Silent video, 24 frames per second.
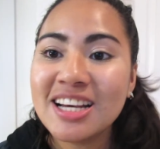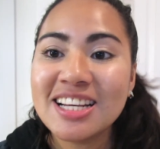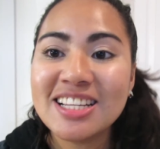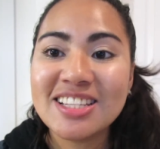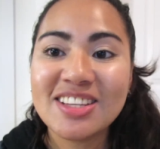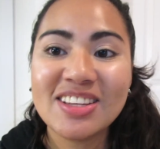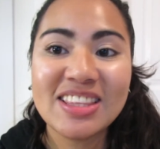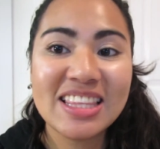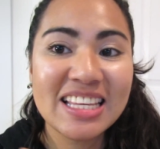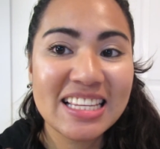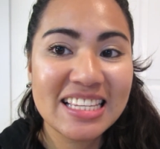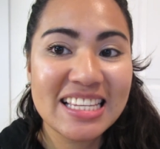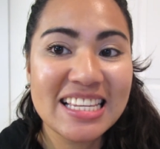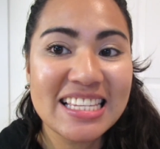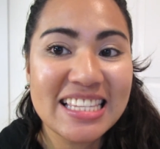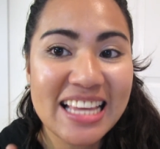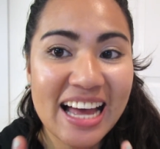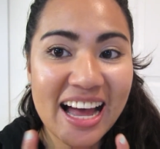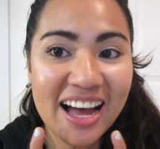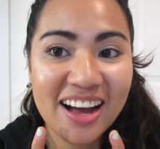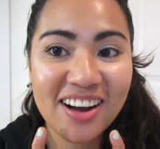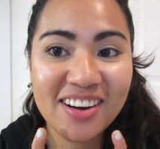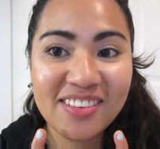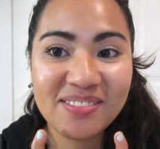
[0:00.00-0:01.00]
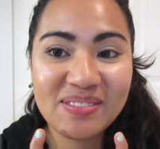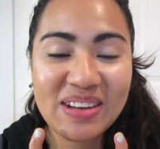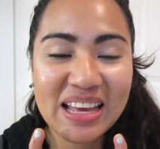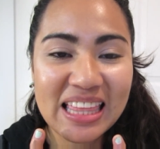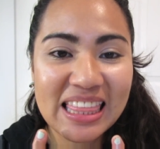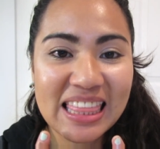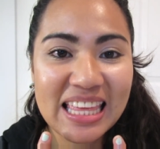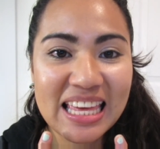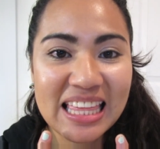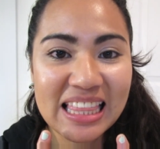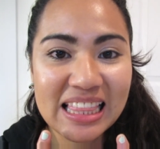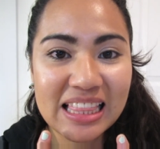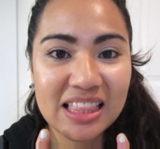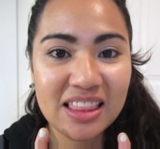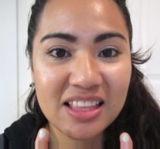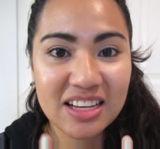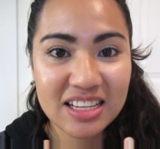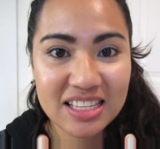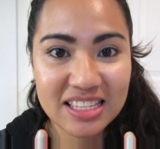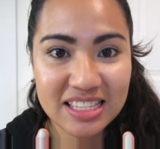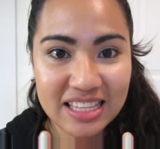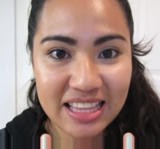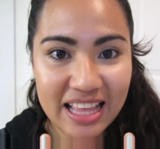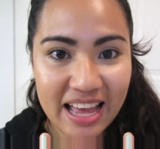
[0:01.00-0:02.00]
So this is how my teeth
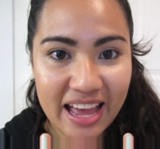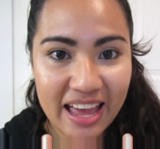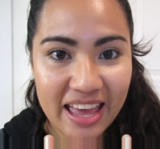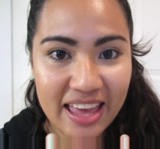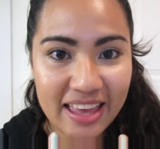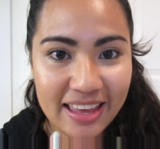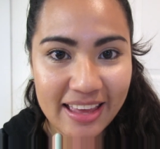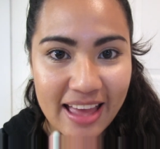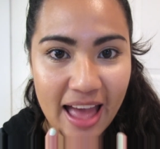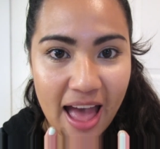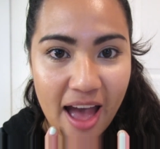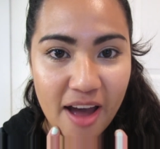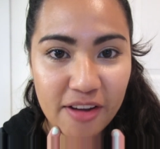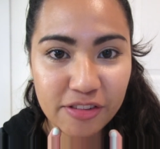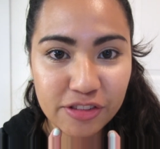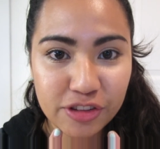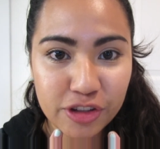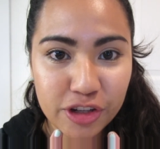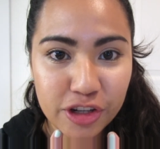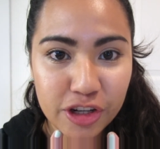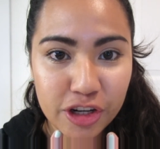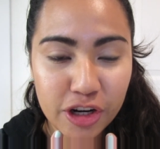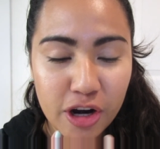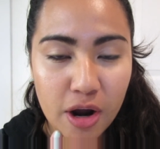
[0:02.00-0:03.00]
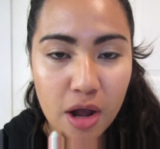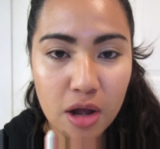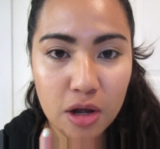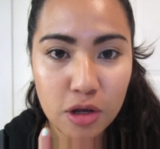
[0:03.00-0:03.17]
looks like after